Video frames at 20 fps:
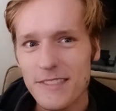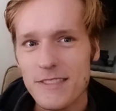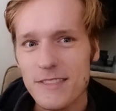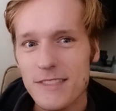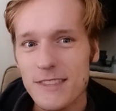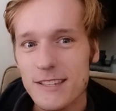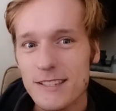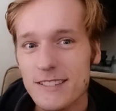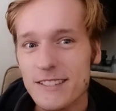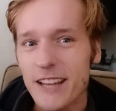
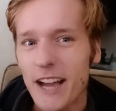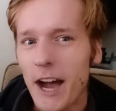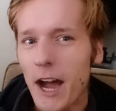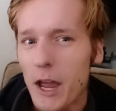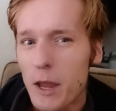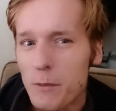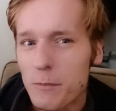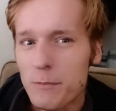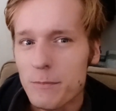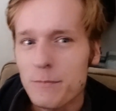this
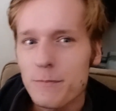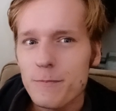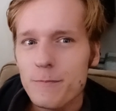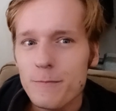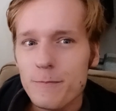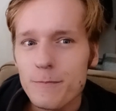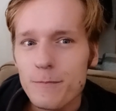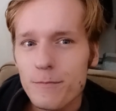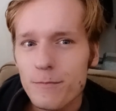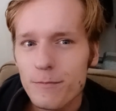time
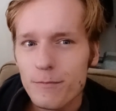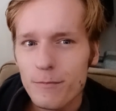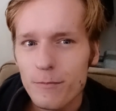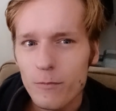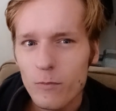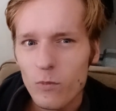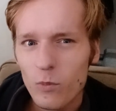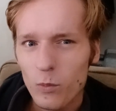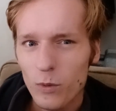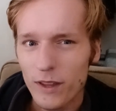
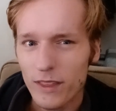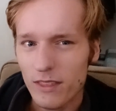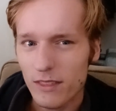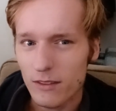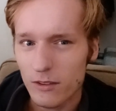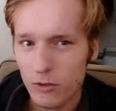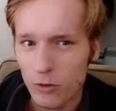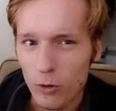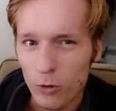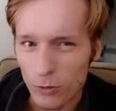with
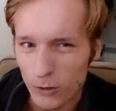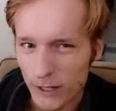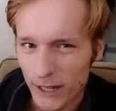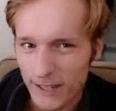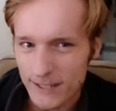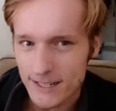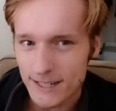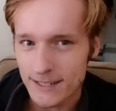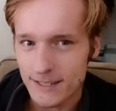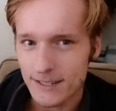this whole
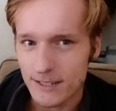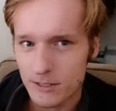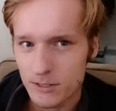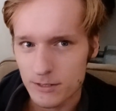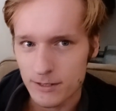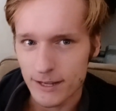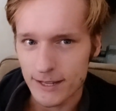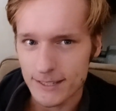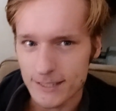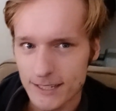gut condition
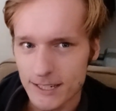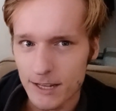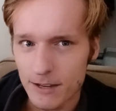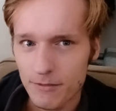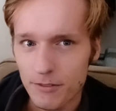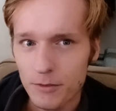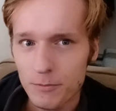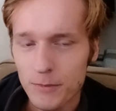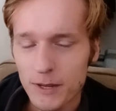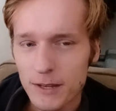has
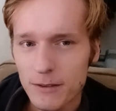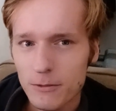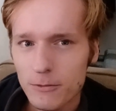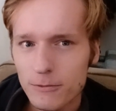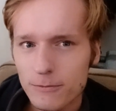given me